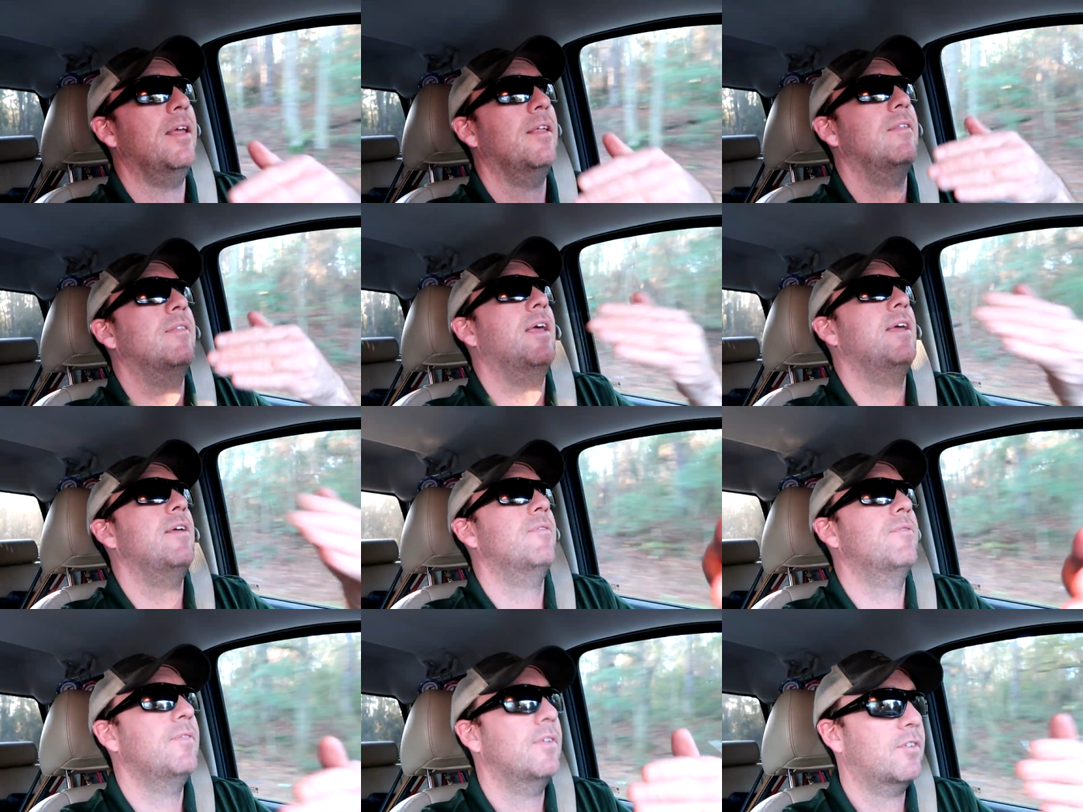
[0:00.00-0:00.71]
and
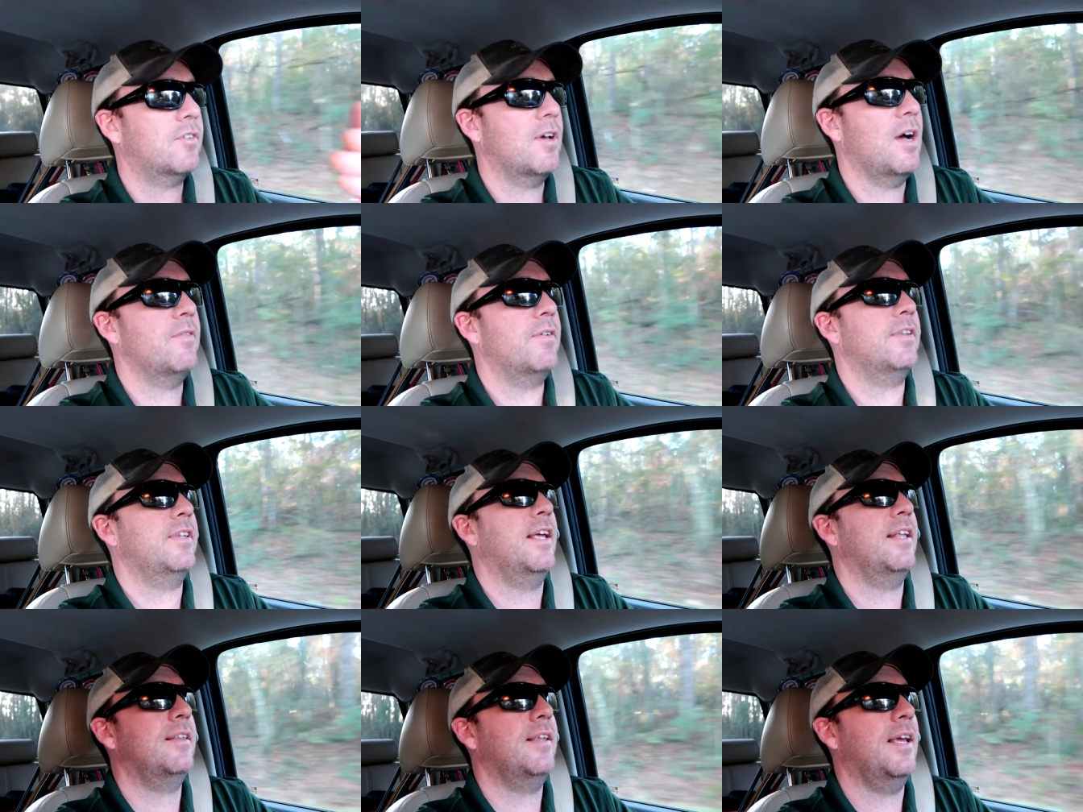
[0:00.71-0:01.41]
they discovered
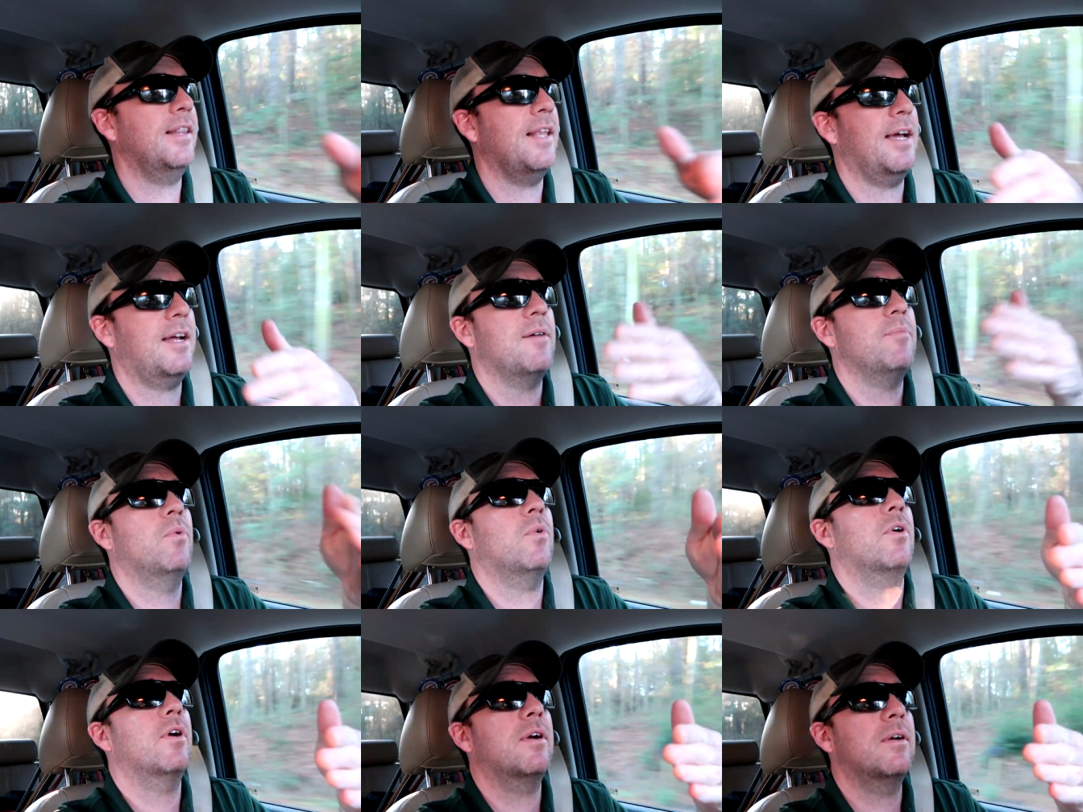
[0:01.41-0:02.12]
that they like a
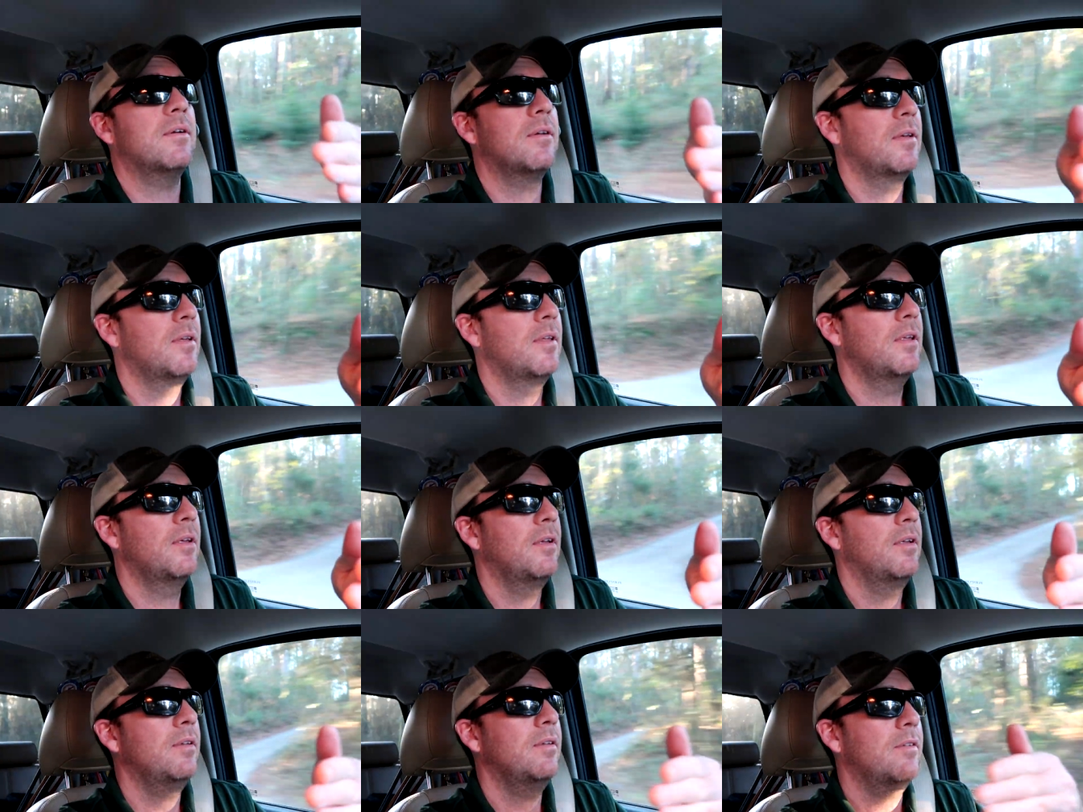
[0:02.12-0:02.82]
more
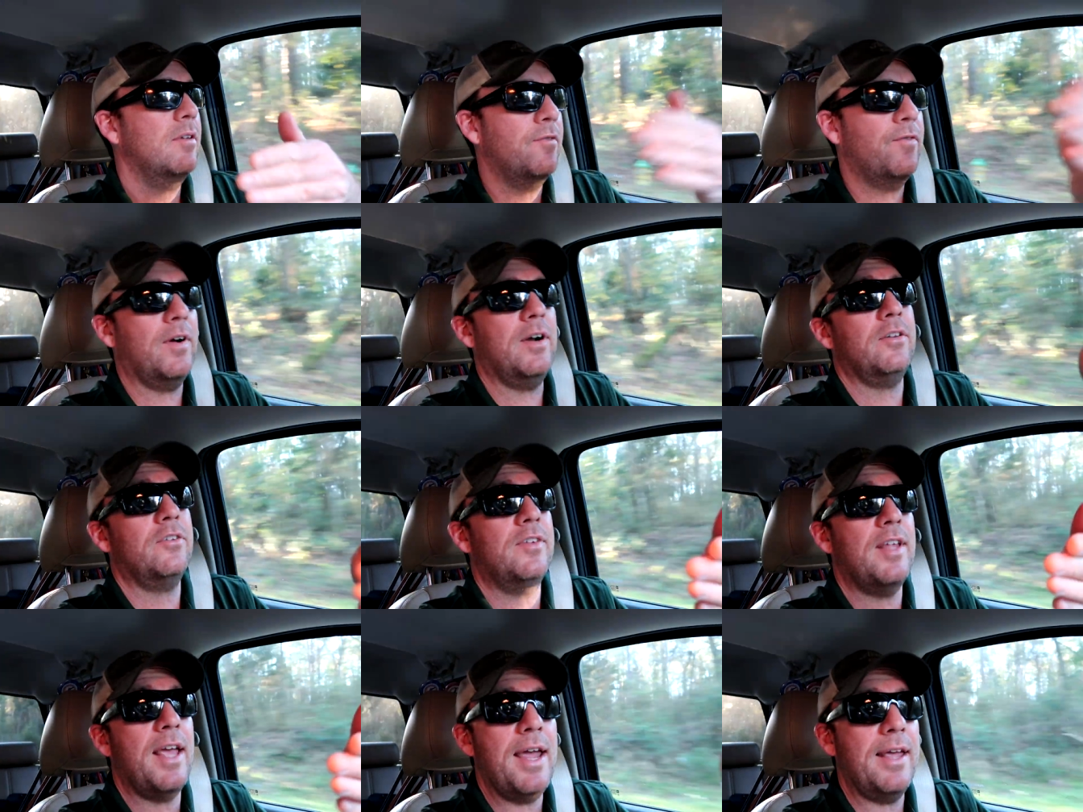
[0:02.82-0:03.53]

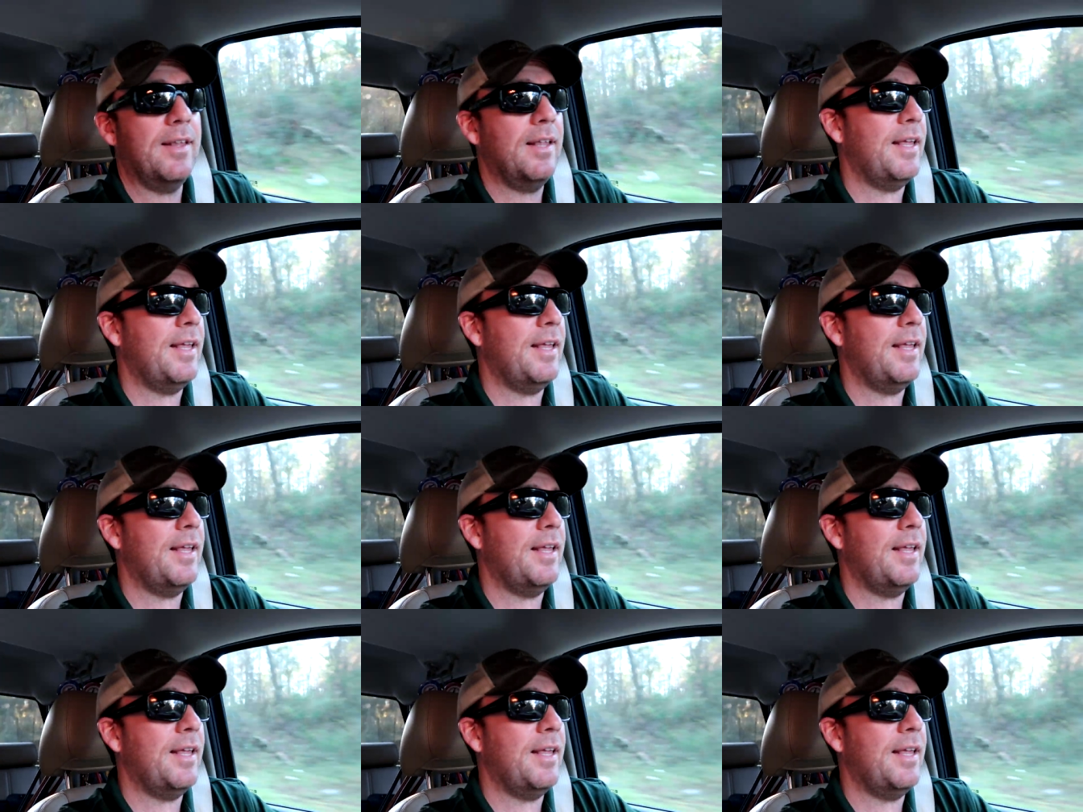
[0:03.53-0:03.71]
diverse day.